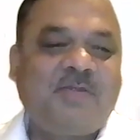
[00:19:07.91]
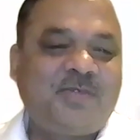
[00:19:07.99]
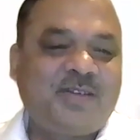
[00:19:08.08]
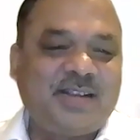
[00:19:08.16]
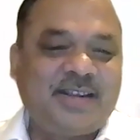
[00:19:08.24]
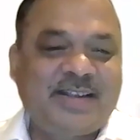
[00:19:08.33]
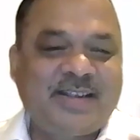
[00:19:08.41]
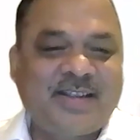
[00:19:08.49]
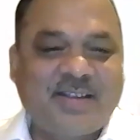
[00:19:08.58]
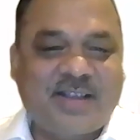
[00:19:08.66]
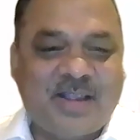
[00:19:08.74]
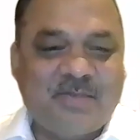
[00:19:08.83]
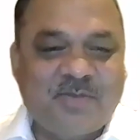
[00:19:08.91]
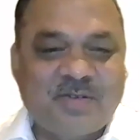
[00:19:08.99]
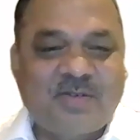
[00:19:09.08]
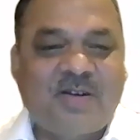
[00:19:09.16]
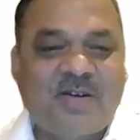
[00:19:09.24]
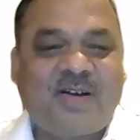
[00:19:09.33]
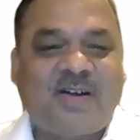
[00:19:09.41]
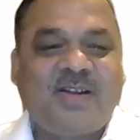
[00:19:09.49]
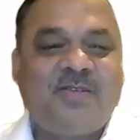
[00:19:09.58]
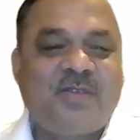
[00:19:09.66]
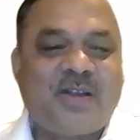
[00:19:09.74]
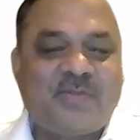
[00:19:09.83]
you take a call, you